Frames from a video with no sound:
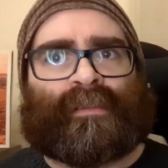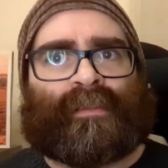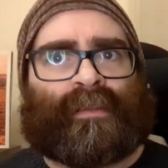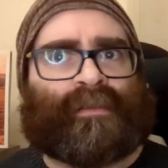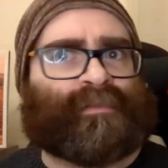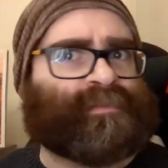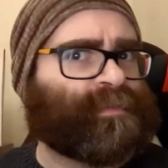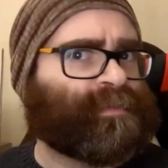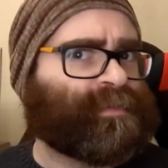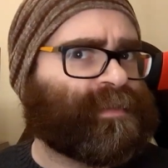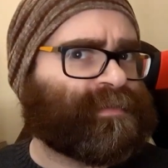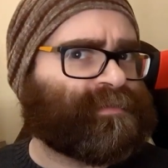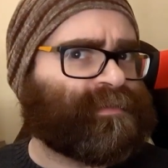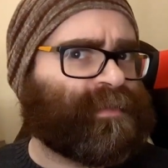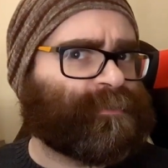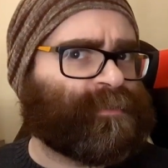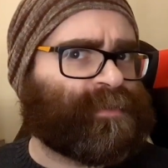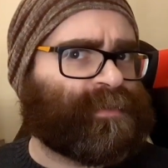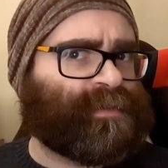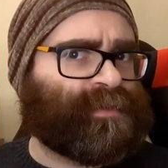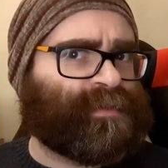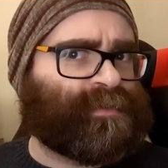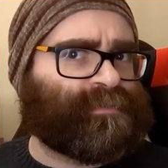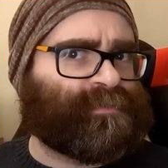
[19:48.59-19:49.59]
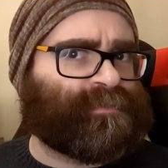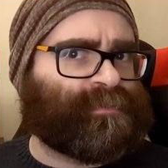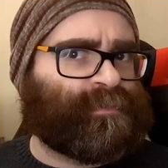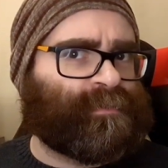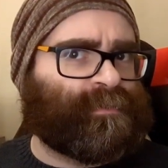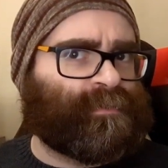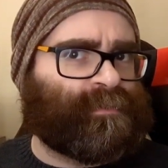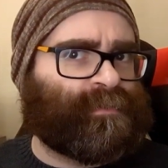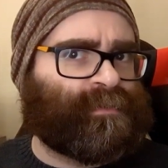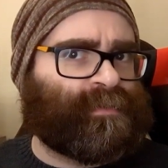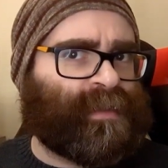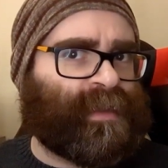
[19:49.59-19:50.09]
Until next time guys,
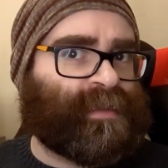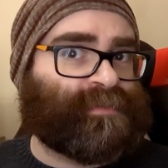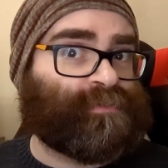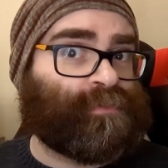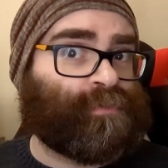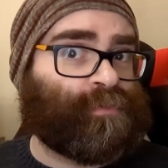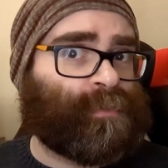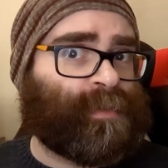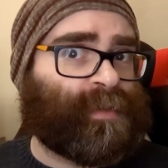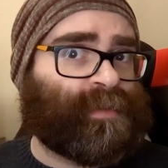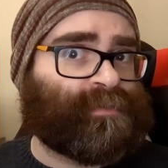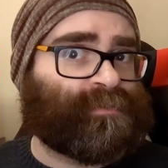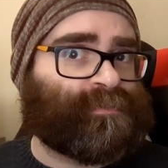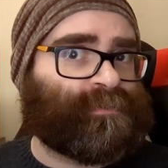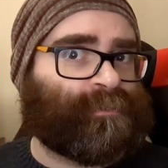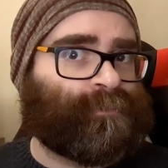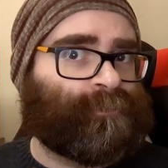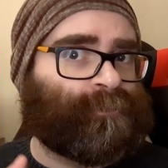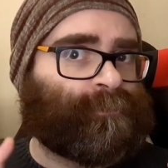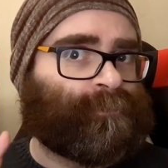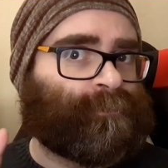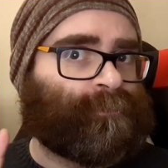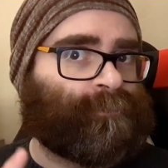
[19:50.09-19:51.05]
as always,